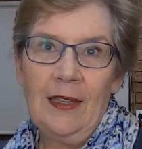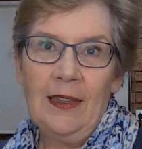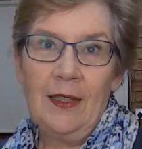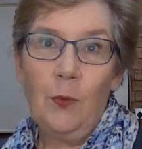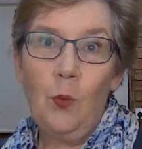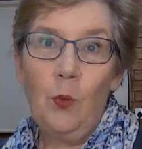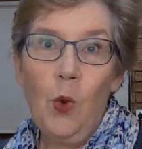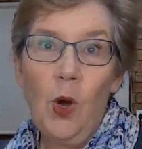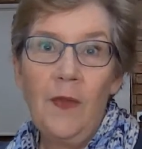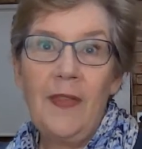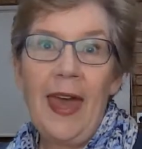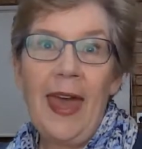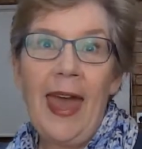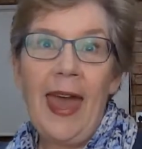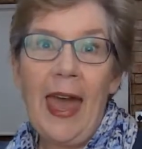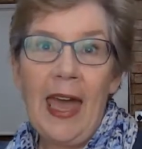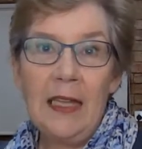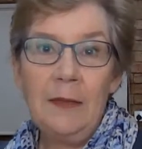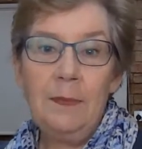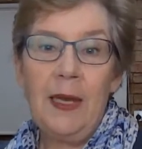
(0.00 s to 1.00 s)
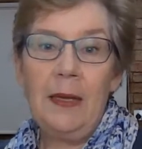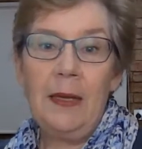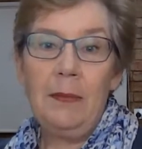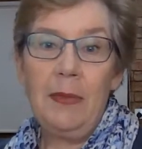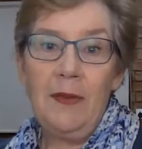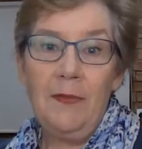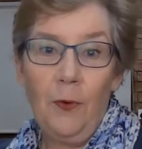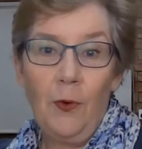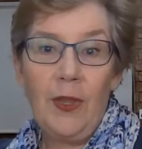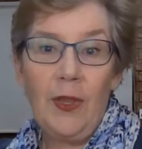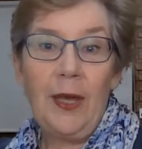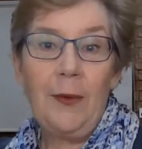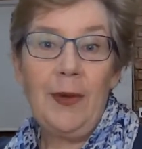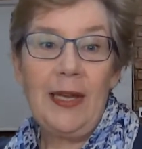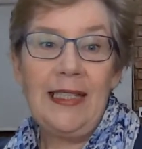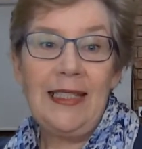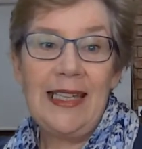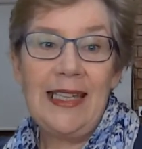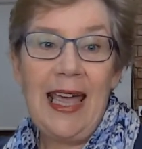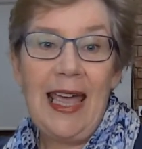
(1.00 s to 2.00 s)
Than what they had been before they
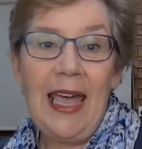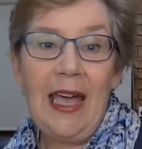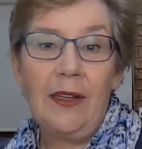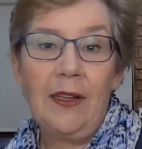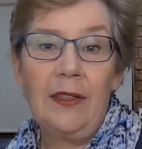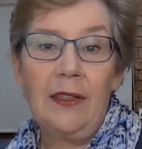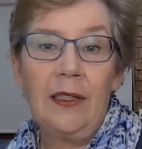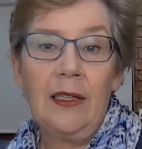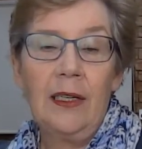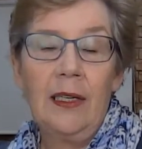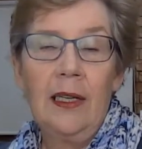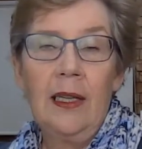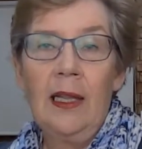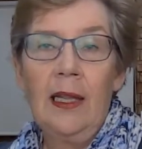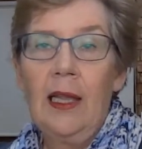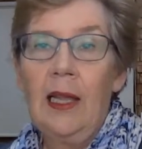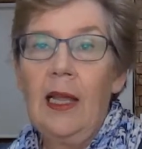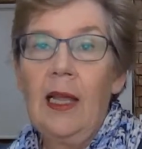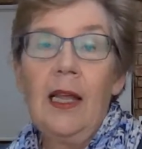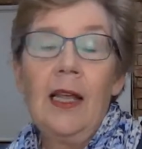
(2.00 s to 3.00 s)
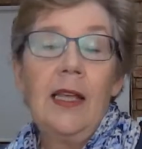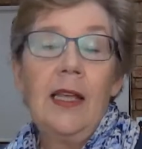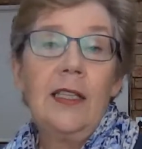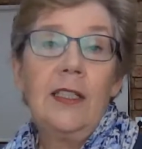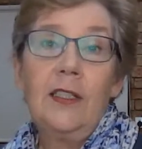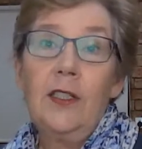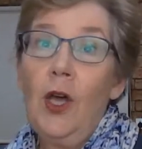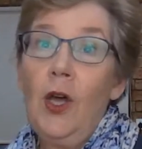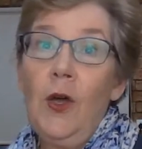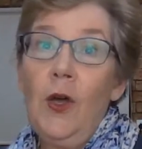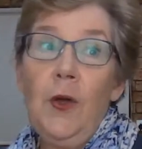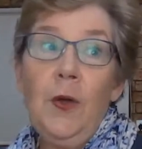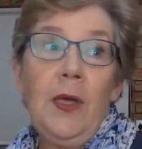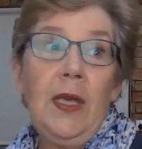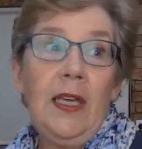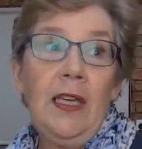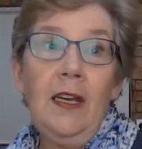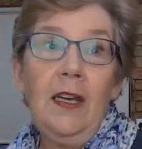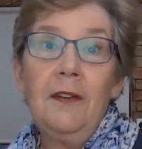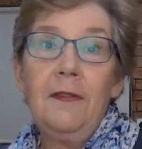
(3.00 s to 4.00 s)
went down. So,
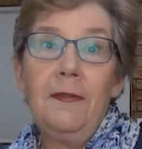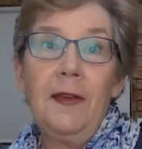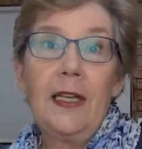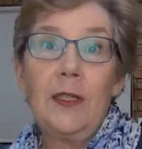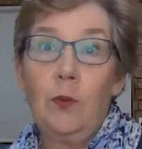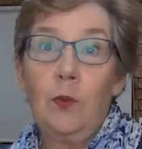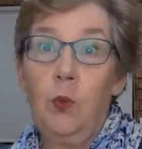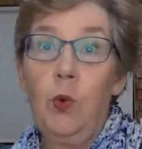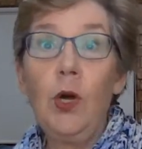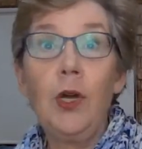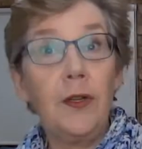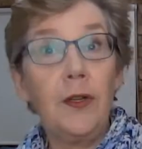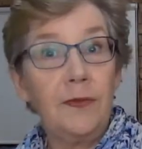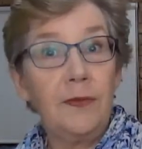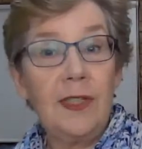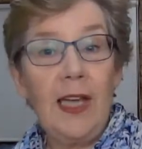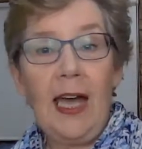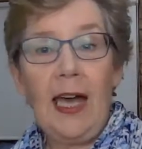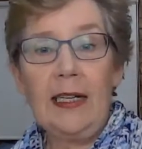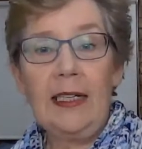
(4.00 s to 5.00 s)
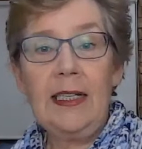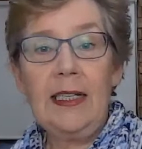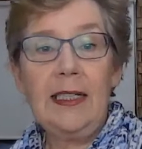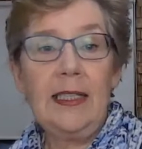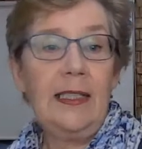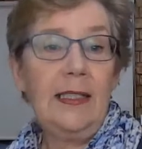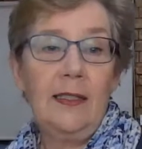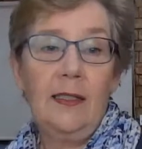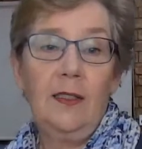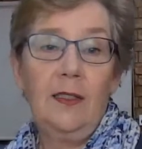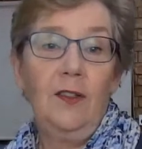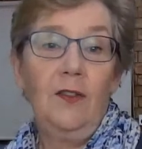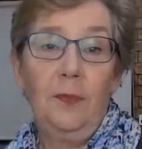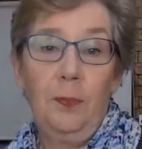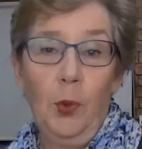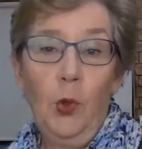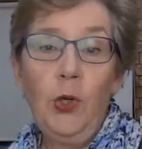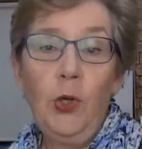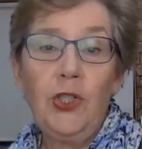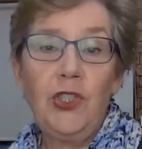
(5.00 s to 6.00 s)
in effect, what you've done is
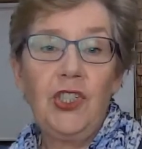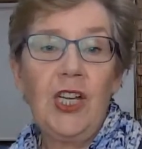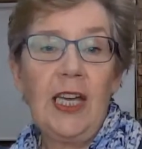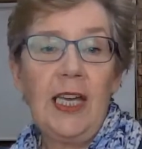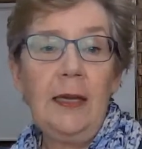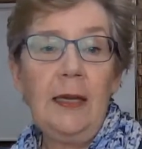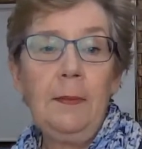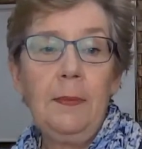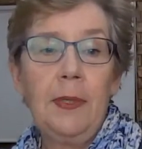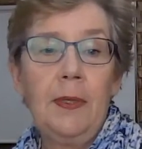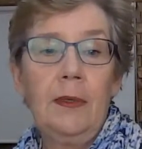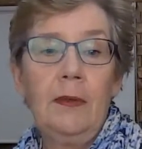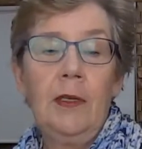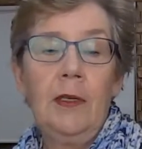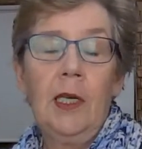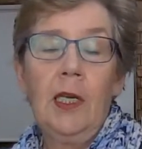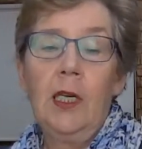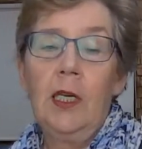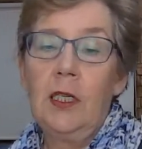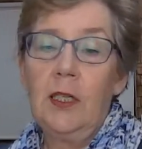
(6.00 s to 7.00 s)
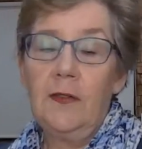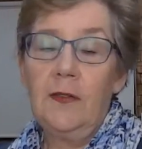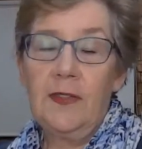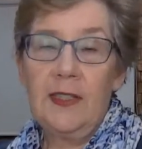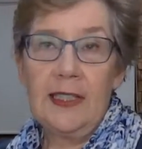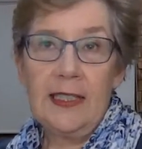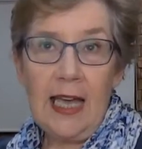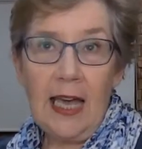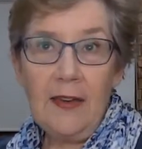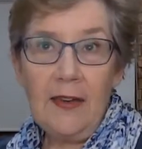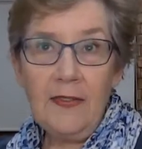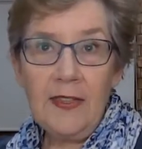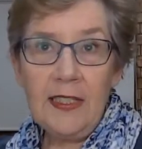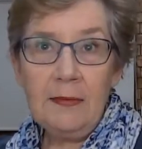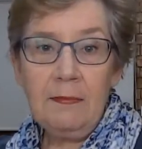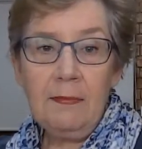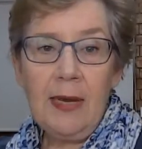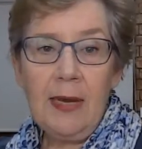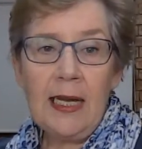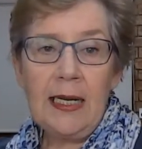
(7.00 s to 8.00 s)
you've bought cheap, you've saved
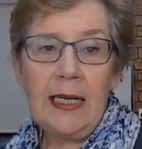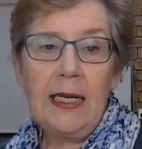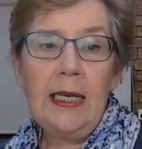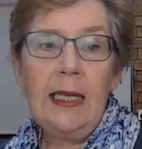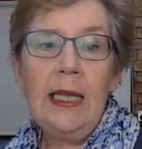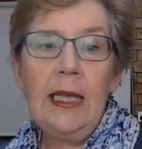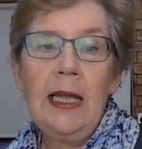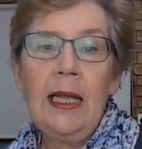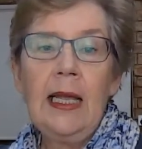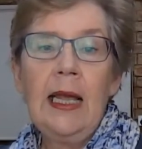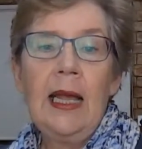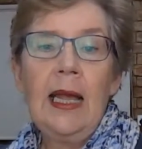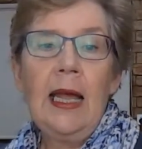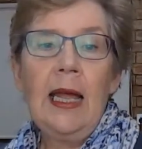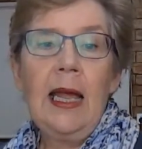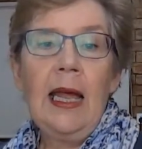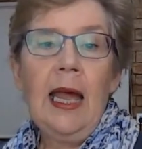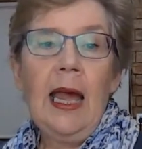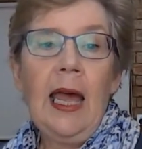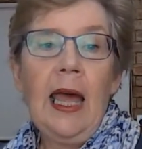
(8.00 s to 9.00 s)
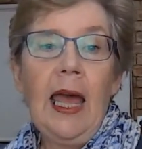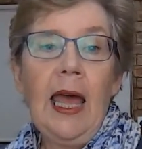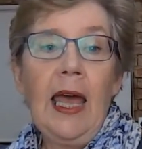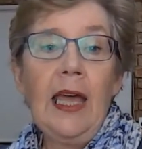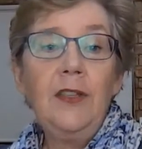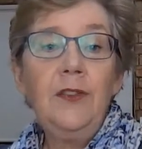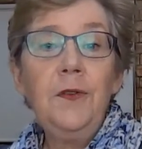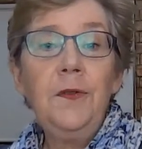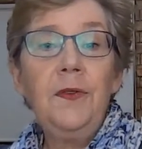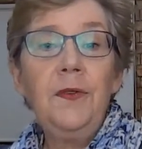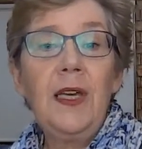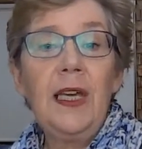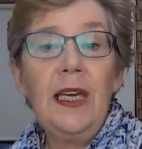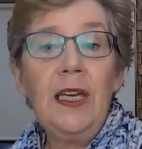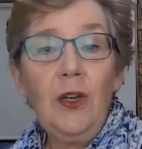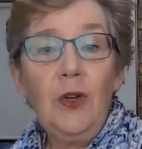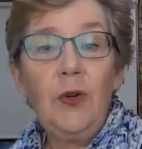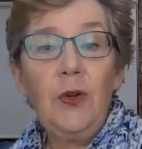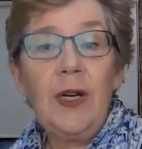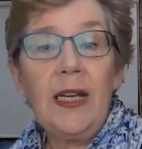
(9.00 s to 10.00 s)
some money, and you've
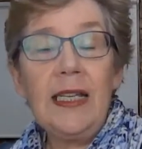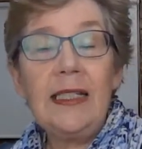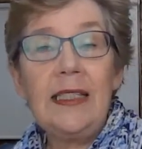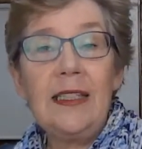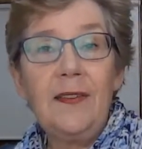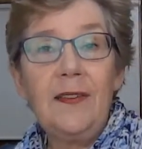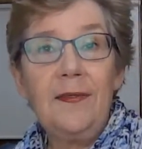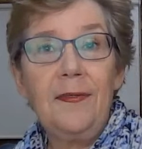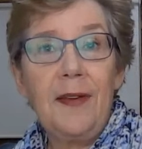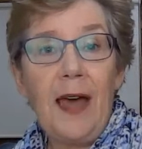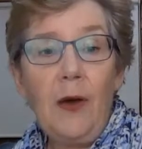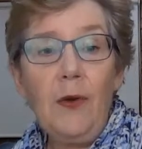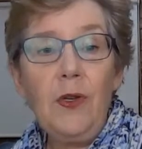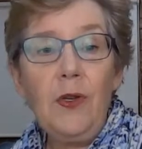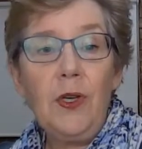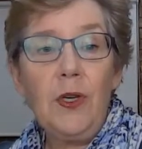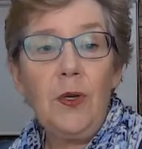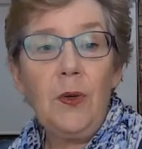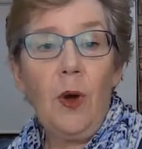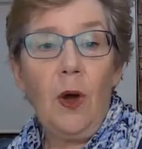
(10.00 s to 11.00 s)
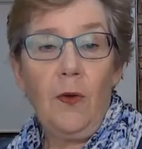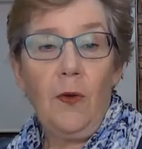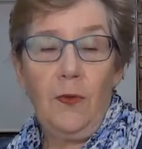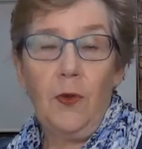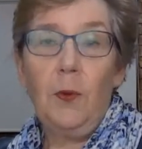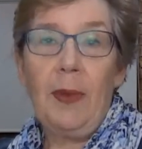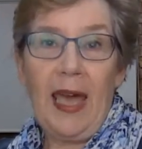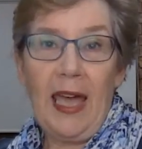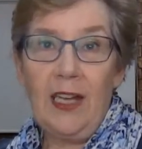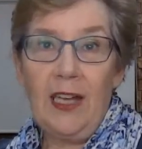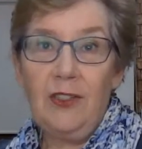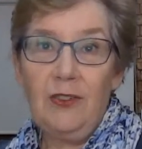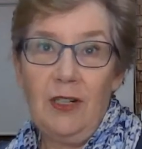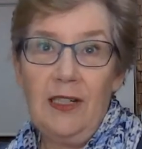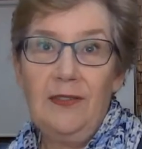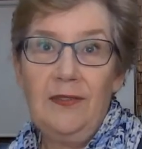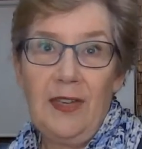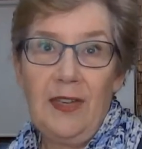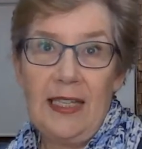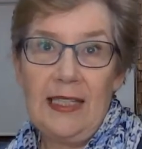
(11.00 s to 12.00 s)
increased the value of your
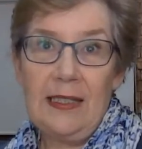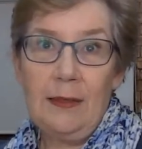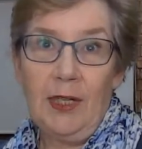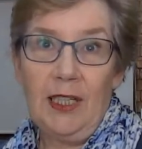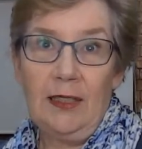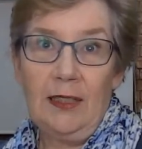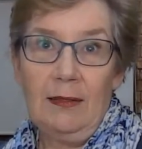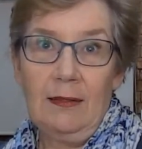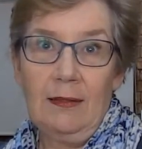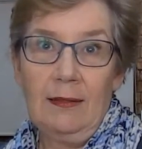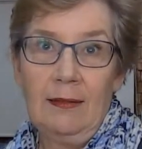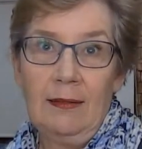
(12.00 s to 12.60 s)
pantry investment.